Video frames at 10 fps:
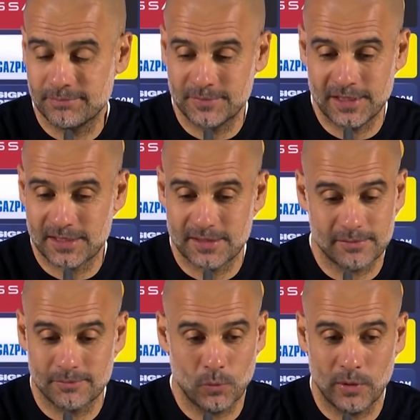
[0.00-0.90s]
just
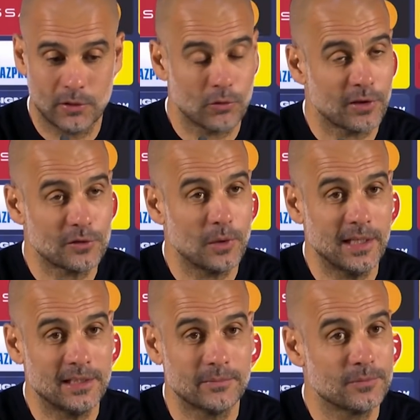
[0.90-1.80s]
want to
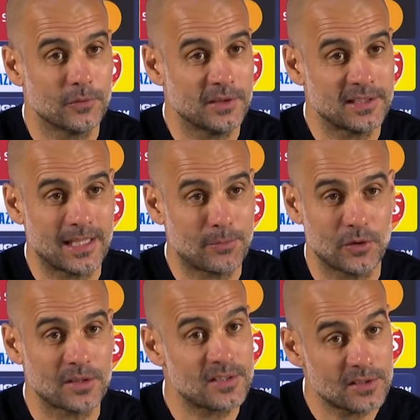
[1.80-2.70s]
congratulate them for the
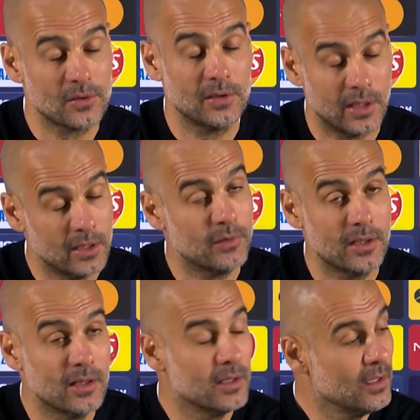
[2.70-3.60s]
exceptional season,
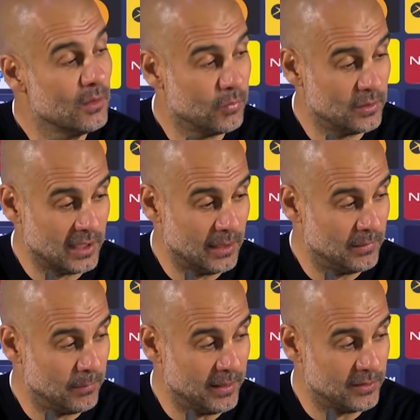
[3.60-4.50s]
even for the game
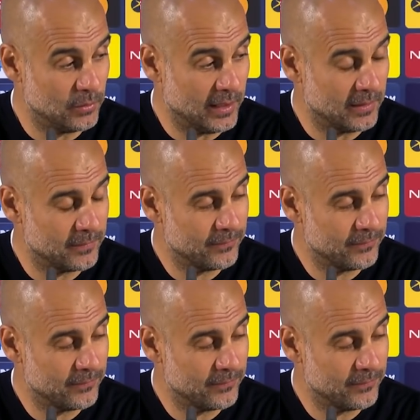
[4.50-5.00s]
they play today.